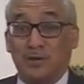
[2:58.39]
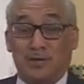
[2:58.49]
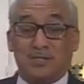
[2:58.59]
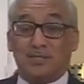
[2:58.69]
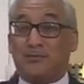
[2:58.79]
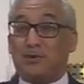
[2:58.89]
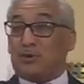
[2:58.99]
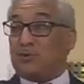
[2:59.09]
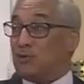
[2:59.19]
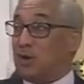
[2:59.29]
Because if you
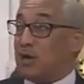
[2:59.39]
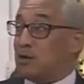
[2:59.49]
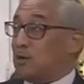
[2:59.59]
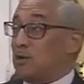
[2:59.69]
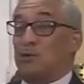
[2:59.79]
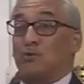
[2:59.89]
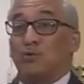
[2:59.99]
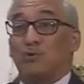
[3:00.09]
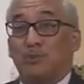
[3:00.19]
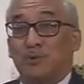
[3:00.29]
can draw out a little
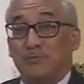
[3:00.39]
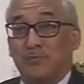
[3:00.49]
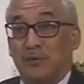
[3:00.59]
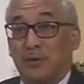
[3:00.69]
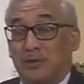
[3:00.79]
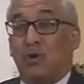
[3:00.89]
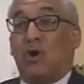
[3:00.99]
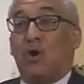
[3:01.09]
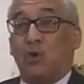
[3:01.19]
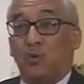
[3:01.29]
group, they'll
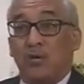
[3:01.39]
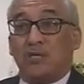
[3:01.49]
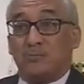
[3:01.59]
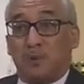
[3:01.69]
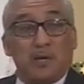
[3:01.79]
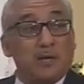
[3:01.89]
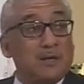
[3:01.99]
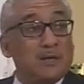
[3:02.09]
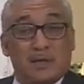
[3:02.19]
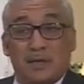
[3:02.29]
always pay
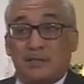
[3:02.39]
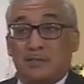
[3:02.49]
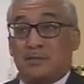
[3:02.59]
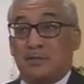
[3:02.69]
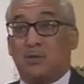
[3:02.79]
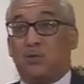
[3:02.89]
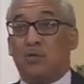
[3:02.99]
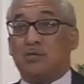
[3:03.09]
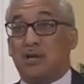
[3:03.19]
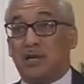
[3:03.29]
less than the
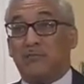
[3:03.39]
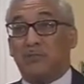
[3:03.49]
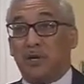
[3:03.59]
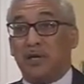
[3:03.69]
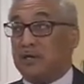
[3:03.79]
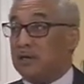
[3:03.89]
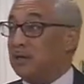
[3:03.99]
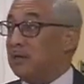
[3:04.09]
ones they left behind.